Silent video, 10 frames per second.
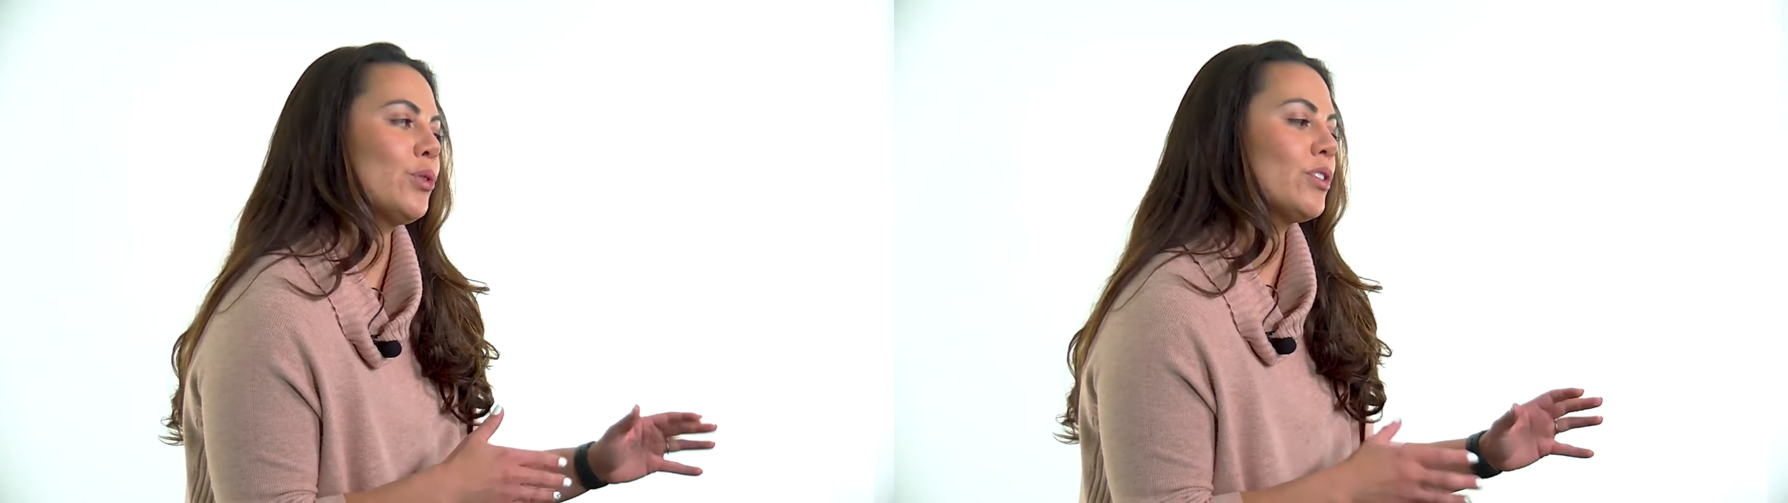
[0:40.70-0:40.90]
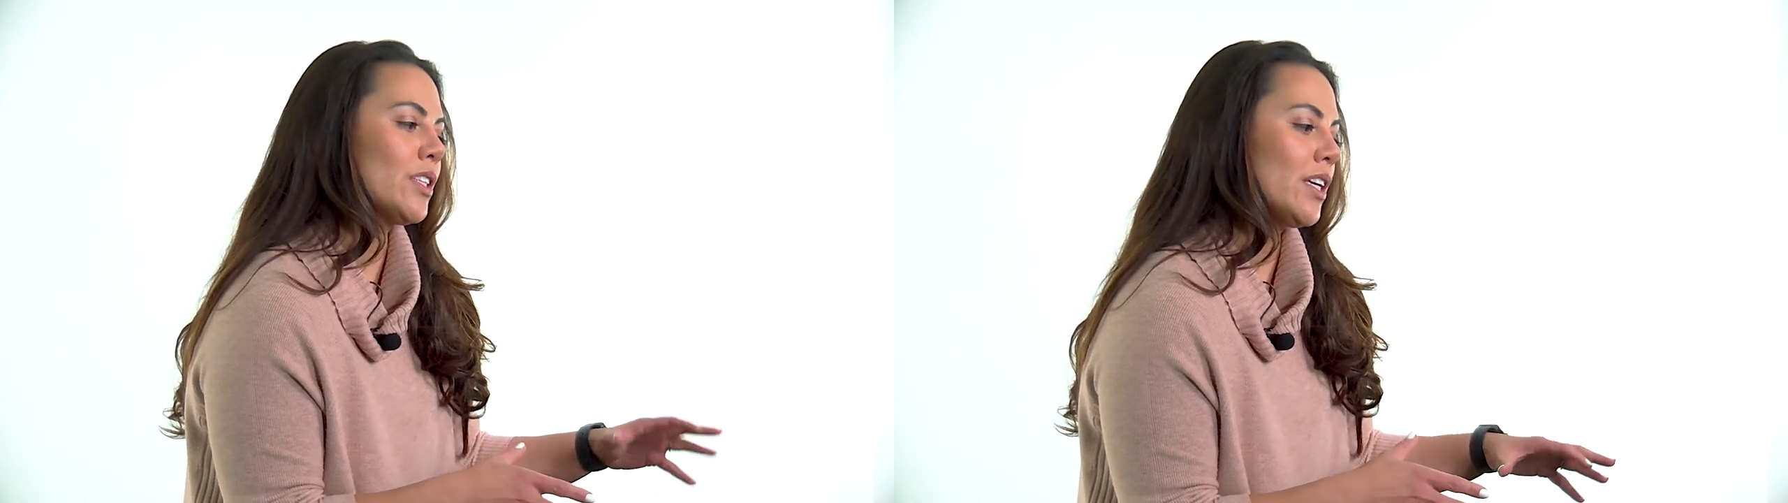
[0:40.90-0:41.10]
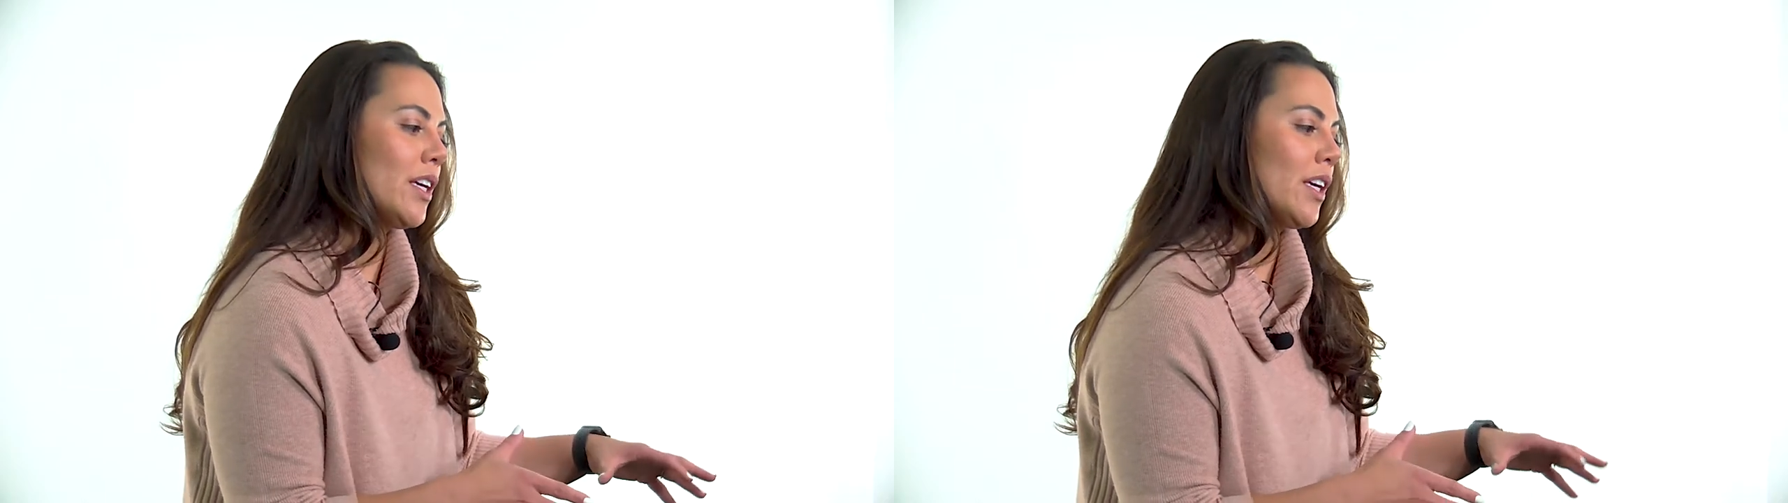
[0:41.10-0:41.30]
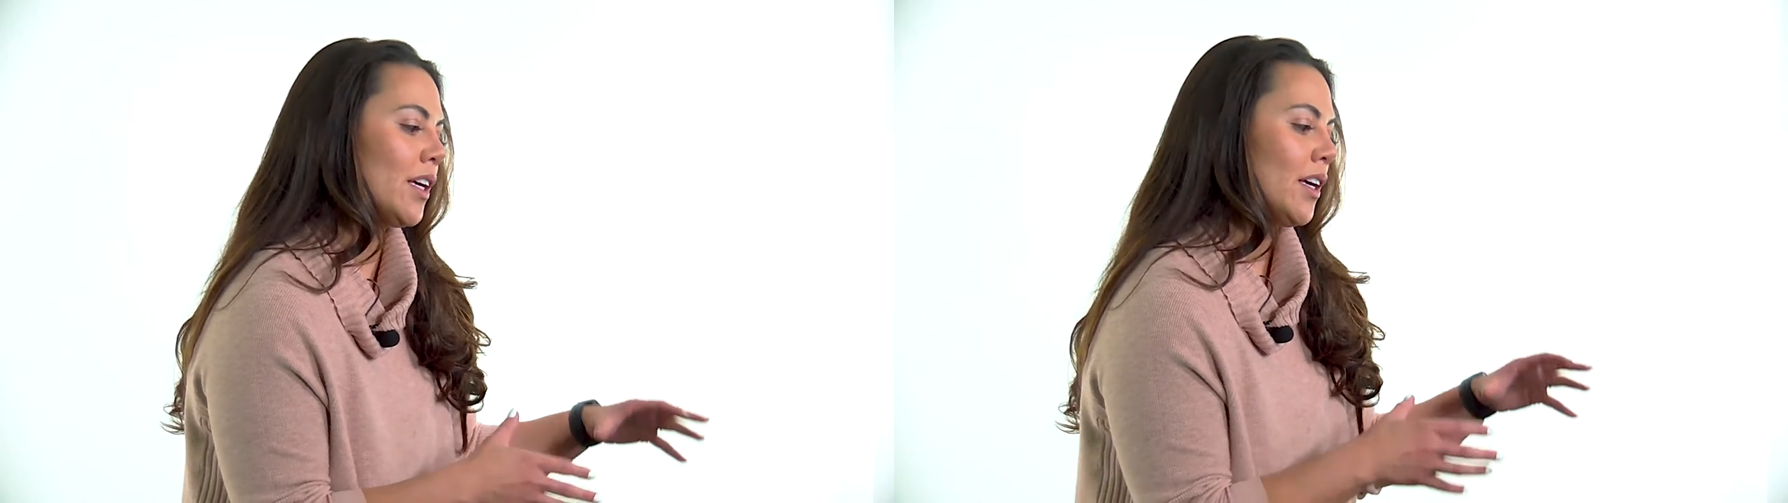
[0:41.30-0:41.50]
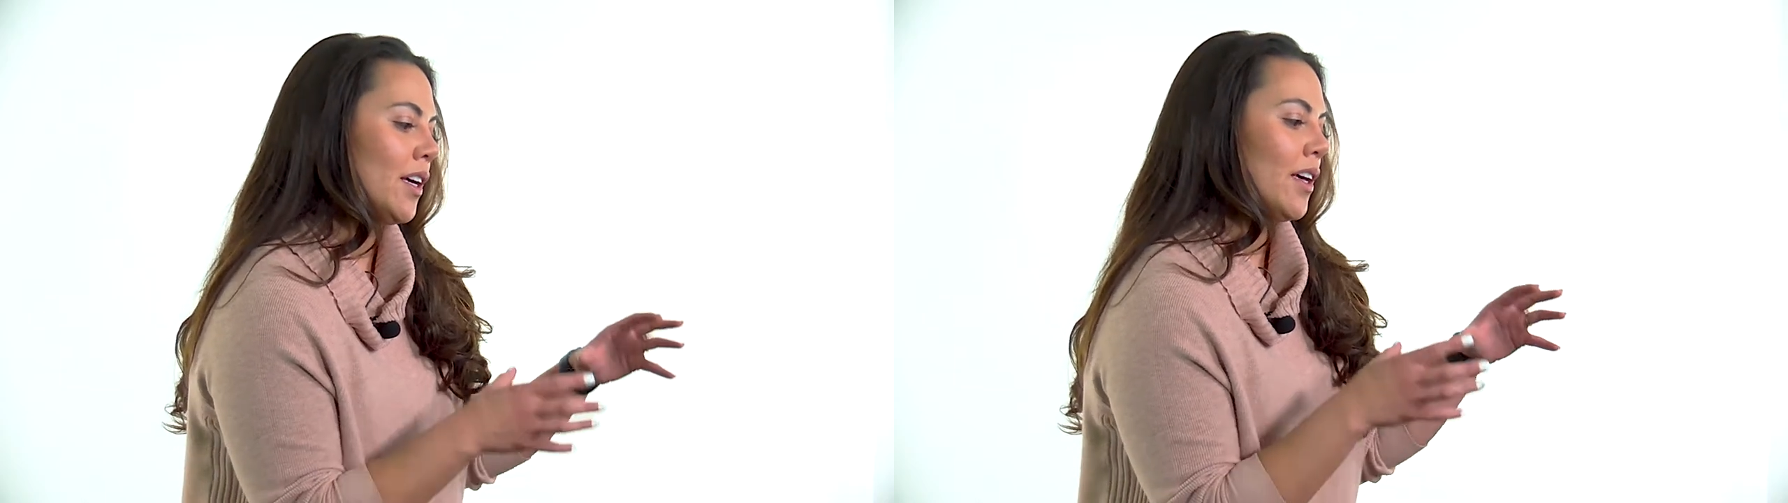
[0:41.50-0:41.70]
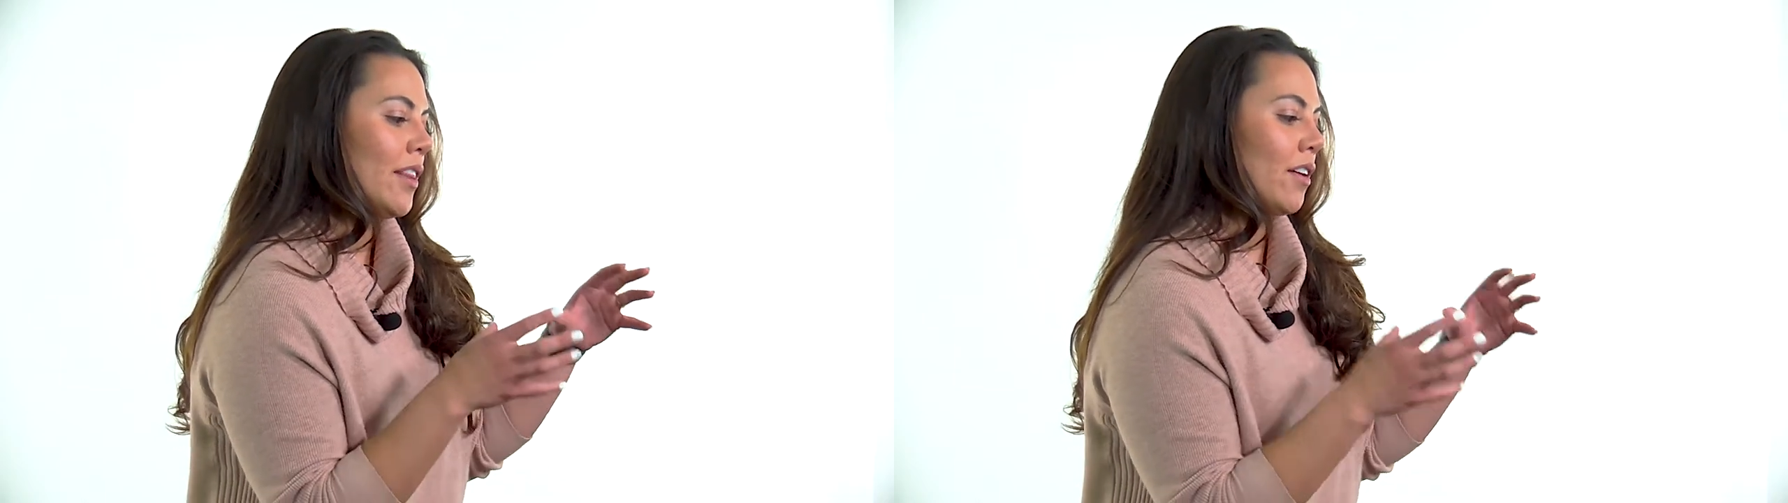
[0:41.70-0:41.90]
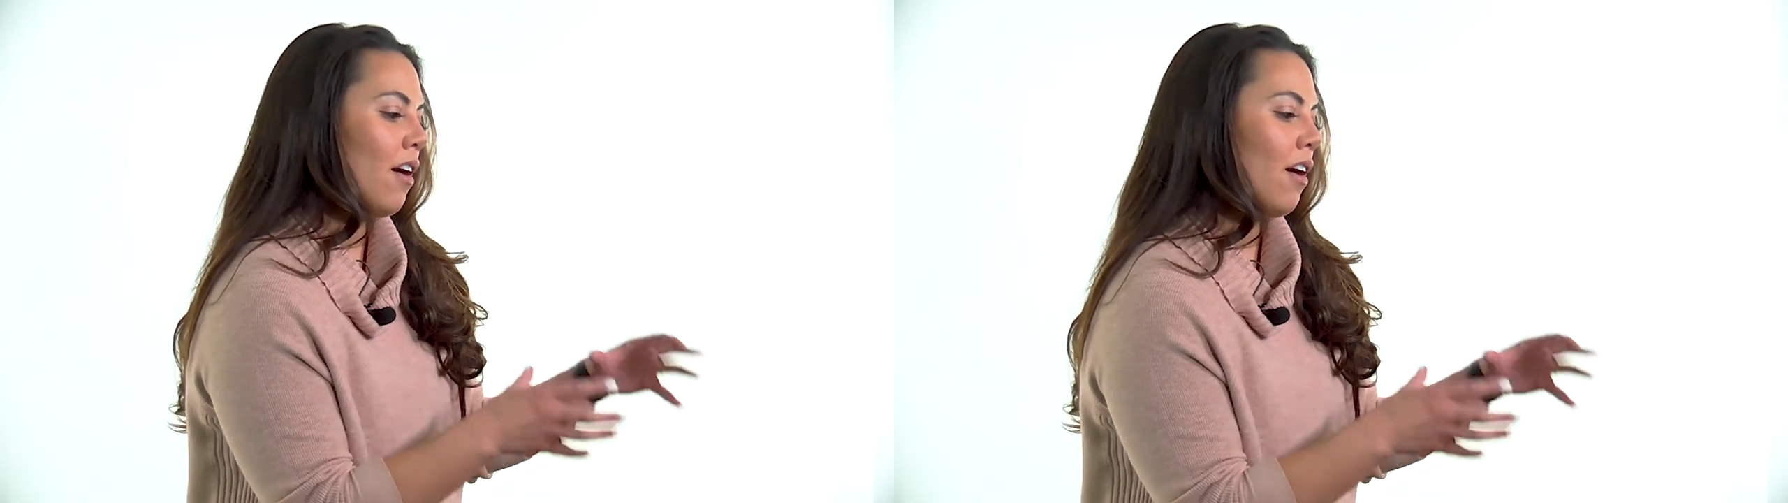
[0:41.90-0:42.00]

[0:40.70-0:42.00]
you see the